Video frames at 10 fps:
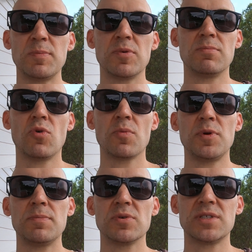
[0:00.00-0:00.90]
more
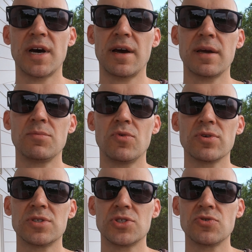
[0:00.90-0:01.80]
people dying, more
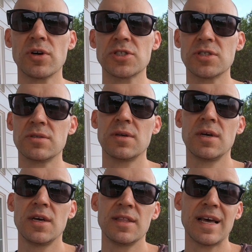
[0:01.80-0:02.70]
destruction.
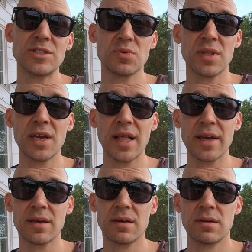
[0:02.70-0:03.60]
That's what they
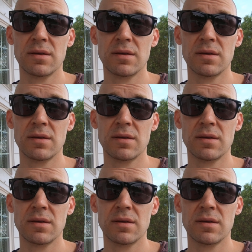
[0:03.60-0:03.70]
like.